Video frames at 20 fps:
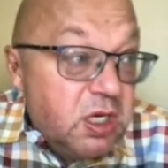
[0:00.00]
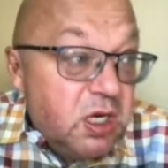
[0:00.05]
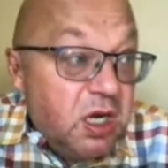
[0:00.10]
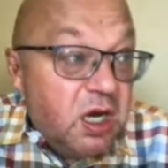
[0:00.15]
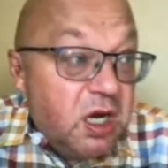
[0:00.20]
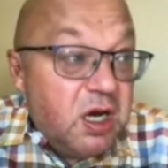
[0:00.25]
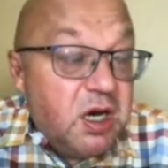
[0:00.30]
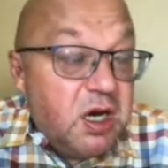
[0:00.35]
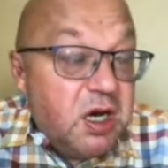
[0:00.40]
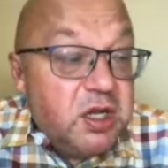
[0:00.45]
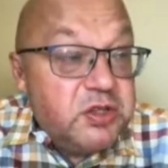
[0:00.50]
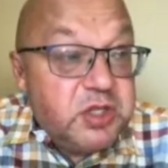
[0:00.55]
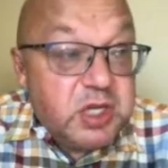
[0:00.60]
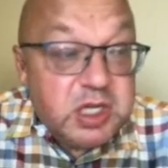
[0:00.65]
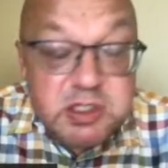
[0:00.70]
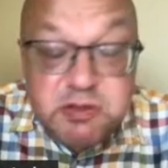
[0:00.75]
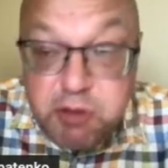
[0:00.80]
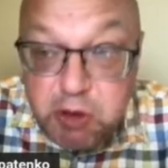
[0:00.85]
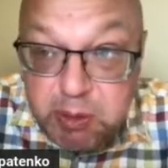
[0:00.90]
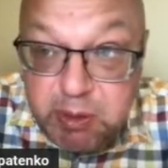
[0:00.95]

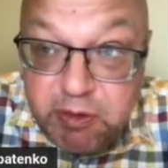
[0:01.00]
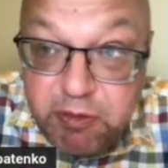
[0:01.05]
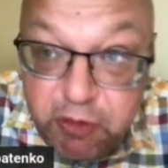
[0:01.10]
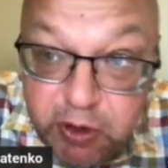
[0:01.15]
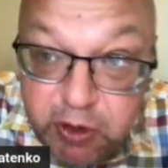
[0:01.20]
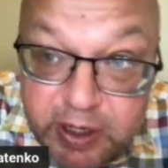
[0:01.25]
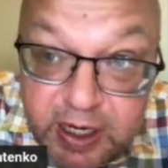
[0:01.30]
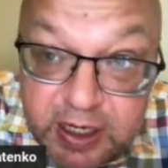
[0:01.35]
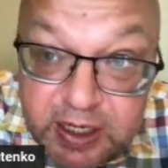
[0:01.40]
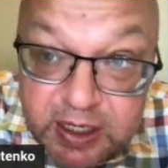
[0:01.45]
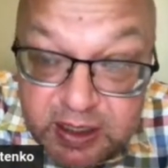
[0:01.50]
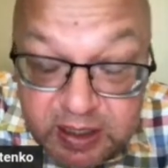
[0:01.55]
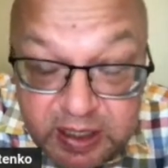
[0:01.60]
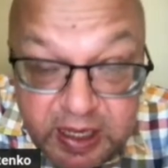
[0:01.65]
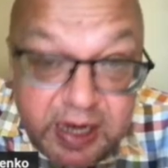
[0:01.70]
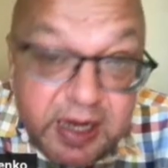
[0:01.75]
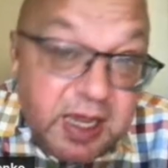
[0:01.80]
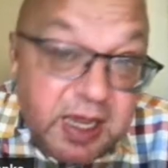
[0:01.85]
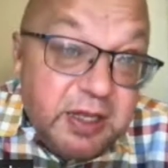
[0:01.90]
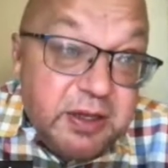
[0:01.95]
Transformer for
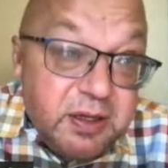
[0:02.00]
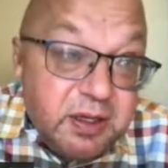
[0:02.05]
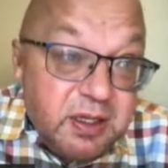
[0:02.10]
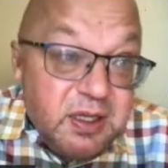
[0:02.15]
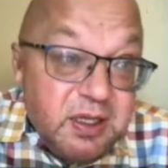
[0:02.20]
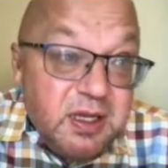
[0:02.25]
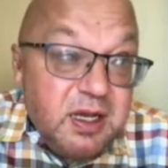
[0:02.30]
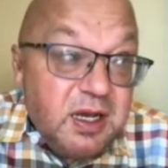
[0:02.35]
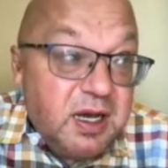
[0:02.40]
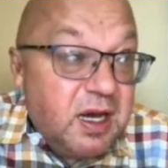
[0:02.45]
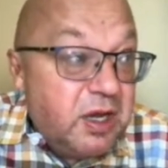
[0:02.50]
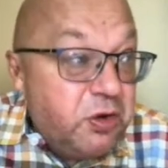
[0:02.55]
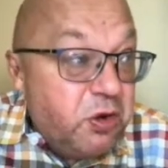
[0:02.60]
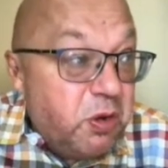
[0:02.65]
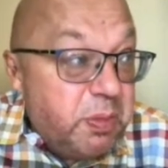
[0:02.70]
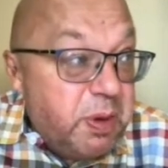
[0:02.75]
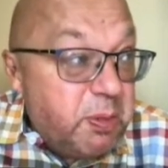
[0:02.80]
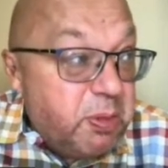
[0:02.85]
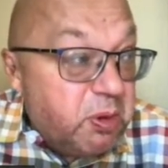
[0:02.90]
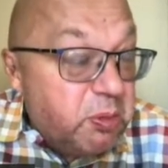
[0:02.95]
again, I know
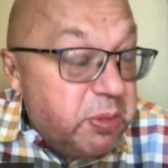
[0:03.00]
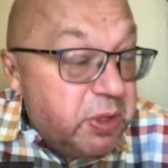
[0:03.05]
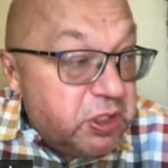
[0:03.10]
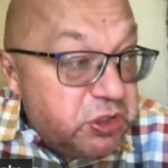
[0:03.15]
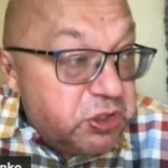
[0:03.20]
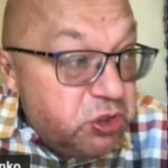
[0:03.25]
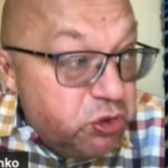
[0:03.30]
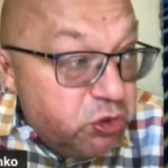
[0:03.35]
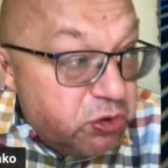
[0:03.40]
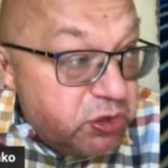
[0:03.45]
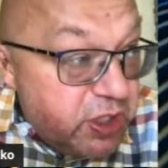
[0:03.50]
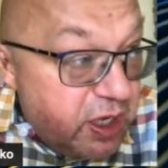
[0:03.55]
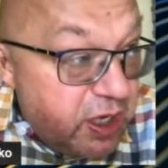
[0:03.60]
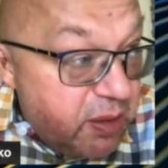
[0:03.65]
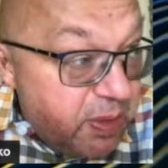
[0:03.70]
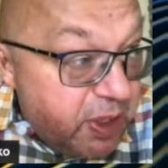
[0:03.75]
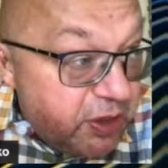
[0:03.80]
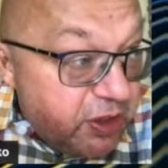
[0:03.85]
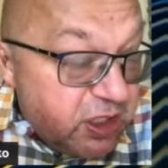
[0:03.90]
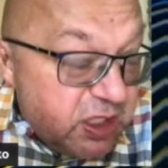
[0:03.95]
people build new their
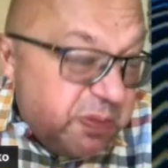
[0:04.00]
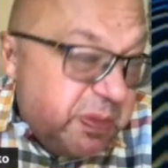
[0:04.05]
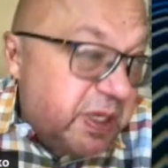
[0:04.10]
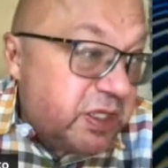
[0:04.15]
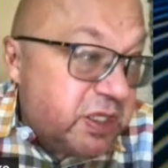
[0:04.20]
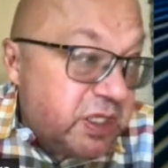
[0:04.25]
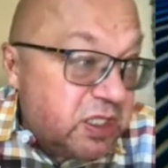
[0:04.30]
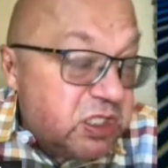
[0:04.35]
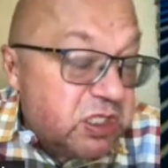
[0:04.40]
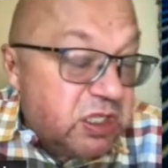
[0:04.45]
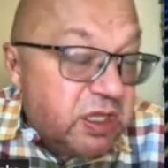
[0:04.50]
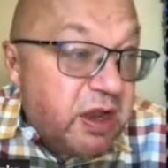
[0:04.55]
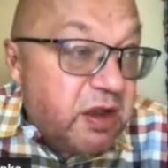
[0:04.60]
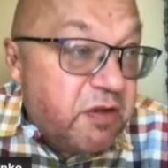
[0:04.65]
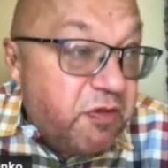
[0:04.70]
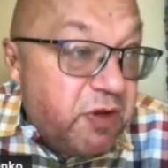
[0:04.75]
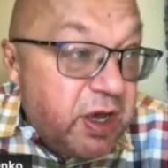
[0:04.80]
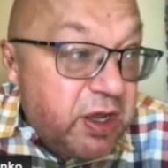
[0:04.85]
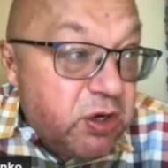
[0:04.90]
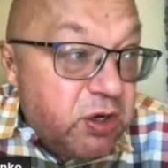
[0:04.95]
methods, but it's like
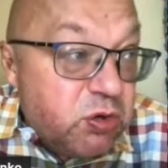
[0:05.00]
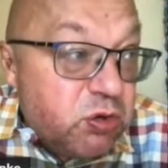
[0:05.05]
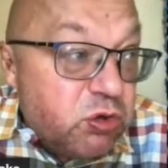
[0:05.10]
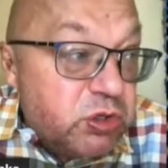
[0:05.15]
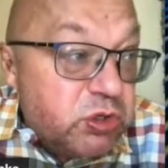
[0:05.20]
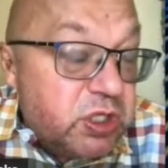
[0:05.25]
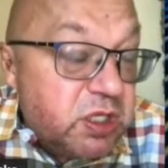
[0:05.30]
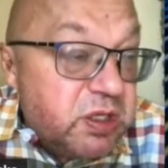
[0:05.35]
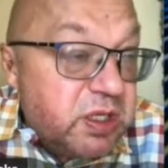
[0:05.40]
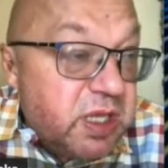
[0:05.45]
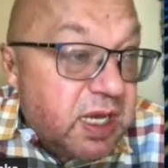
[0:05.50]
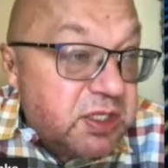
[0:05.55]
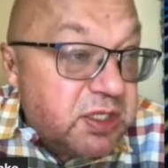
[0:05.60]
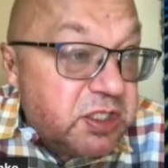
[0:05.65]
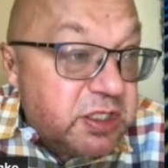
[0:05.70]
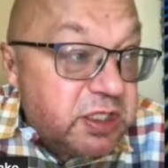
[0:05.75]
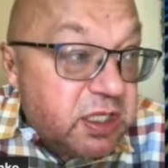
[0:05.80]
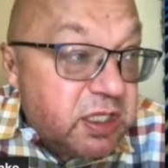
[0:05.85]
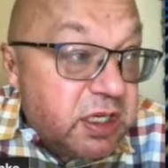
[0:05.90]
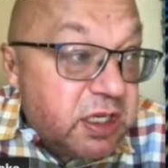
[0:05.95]
very good
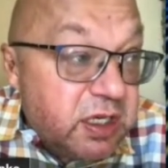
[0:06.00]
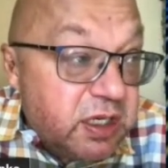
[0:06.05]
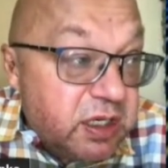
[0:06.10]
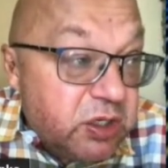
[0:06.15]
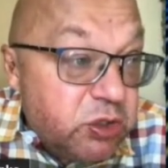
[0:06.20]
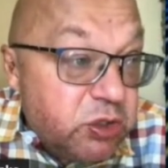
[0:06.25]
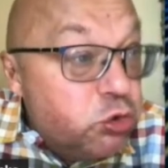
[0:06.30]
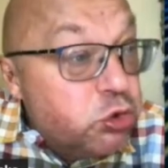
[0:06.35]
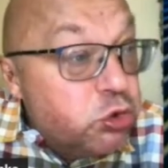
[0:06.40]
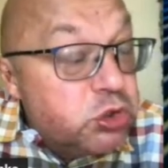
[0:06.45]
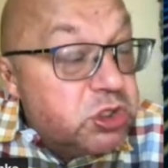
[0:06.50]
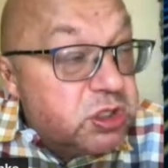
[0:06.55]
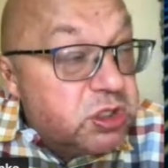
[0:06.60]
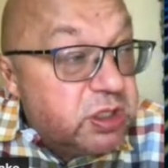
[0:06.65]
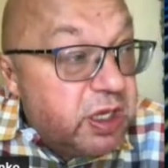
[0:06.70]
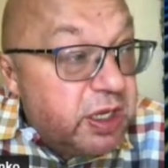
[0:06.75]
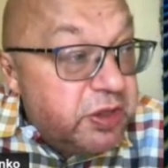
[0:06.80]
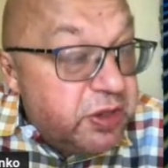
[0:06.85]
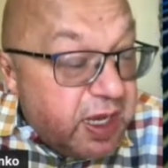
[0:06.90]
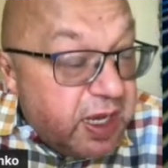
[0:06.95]
industrial used
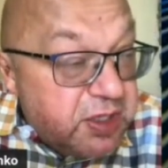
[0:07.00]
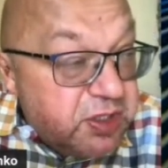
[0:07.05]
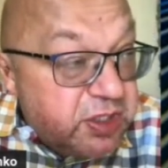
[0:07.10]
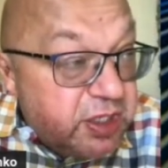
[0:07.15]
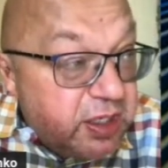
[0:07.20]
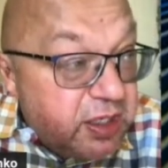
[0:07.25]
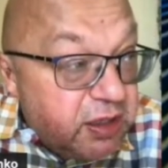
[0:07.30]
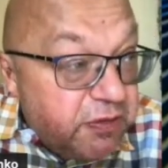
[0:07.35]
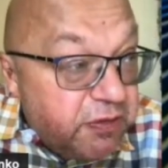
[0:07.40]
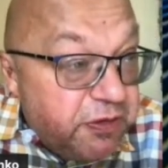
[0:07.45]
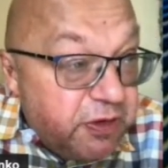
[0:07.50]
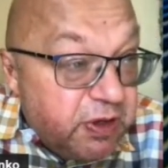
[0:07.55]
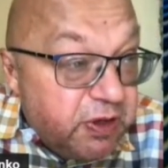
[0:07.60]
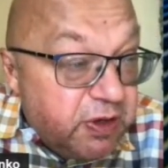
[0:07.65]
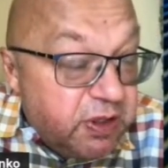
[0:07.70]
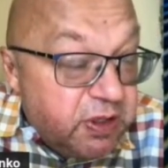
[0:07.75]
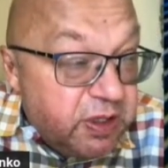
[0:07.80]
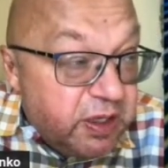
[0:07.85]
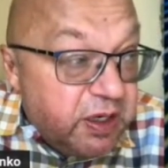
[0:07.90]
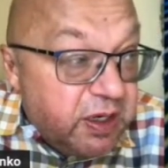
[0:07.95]
industrial
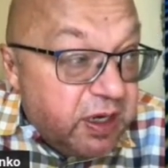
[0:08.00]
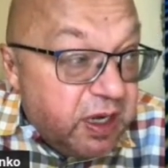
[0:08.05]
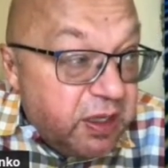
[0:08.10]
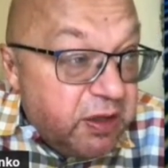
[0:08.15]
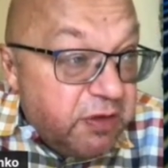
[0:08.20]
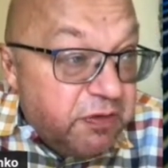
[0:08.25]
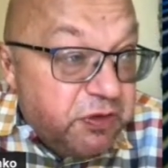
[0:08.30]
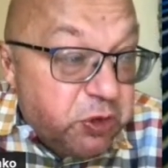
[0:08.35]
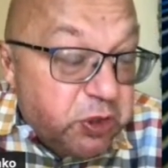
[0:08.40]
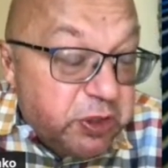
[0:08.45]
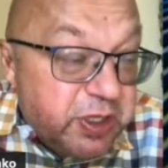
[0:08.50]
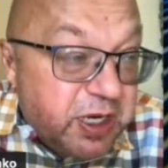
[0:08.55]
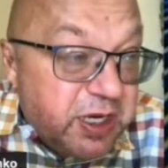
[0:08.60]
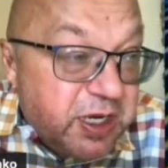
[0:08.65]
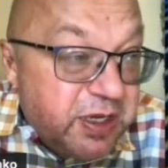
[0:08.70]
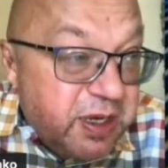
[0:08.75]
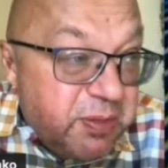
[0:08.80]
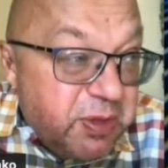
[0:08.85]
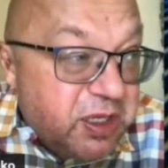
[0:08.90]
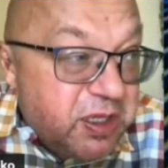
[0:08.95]
like kind of not
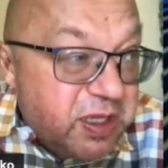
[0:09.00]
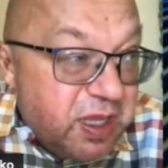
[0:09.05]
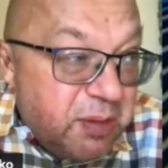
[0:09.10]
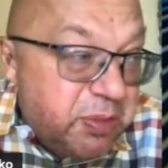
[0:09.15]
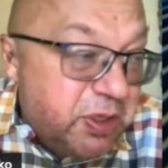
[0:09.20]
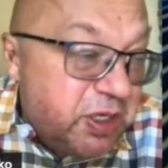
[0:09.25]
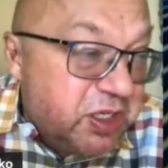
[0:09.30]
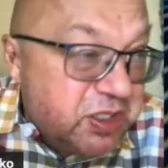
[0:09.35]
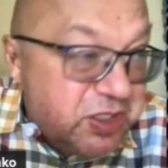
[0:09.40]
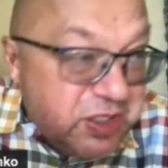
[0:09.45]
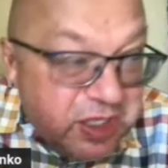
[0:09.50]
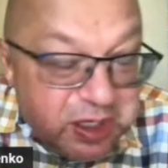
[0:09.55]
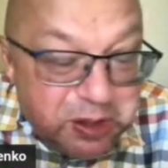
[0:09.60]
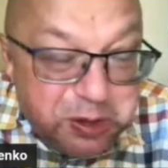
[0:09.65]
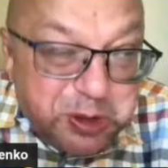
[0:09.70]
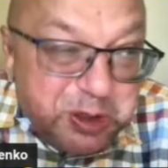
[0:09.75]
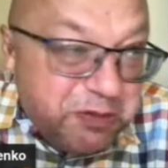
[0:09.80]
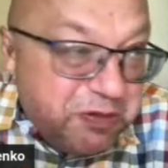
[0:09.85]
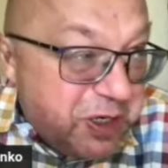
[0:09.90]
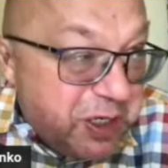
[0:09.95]
academic libraries. There are a
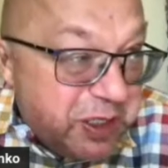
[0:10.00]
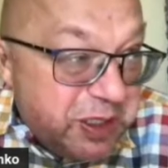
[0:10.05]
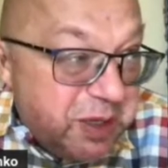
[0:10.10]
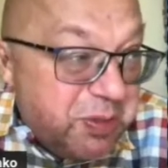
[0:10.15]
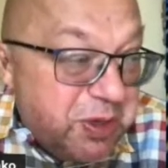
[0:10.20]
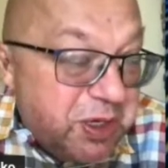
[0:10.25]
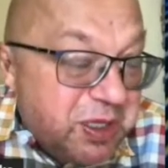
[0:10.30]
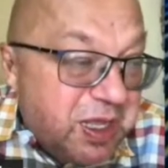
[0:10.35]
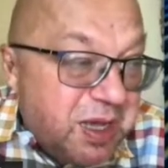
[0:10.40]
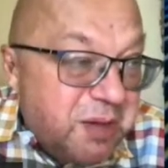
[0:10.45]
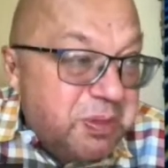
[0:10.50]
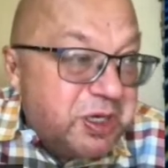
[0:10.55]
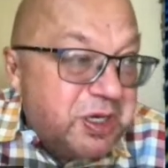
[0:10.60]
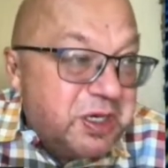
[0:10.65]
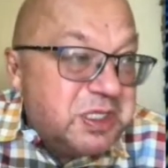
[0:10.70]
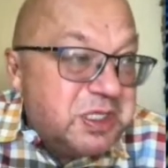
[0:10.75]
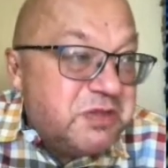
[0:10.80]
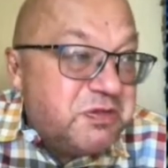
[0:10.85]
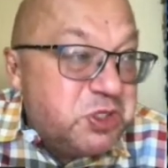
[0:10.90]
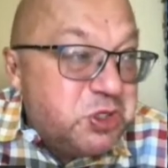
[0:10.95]
lot of academic
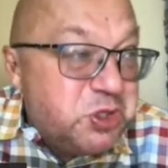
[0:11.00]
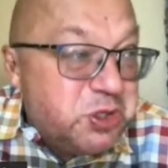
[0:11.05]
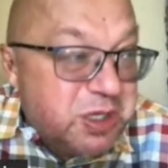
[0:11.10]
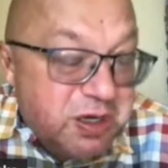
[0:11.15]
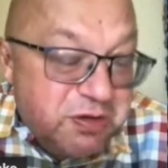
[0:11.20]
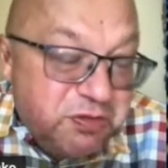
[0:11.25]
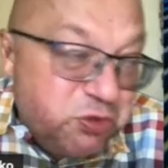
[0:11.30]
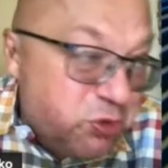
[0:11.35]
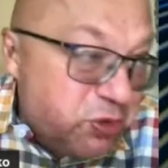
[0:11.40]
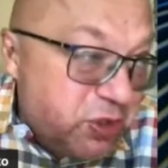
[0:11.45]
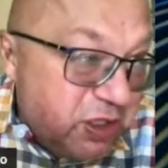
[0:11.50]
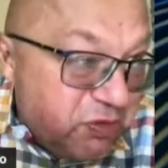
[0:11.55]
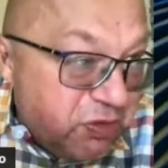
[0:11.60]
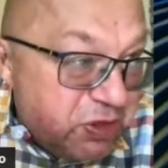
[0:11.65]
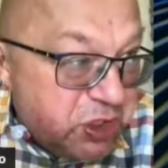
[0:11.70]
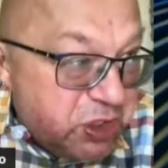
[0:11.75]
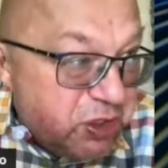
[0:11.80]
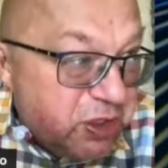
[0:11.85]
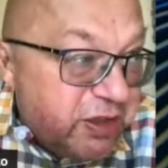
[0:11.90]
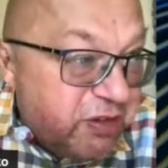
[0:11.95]
libraries which you have to deal with
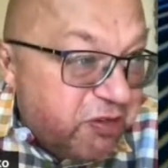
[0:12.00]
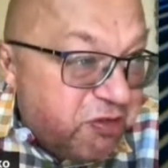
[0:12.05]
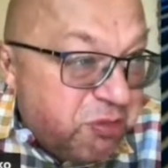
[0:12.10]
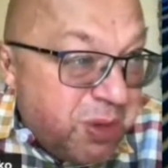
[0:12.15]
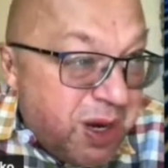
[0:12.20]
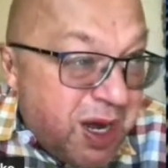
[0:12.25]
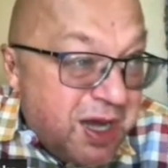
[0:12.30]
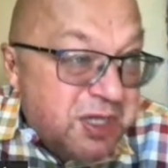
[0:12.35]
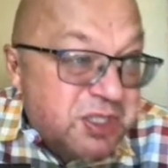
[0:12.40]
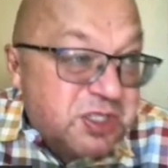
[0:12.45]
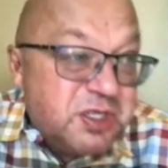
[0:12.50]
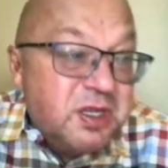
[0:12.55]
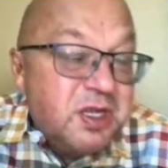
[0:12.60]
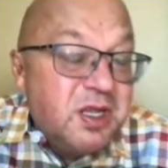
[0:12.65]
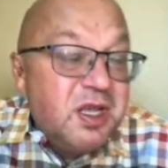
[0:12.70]
a lot of bugs.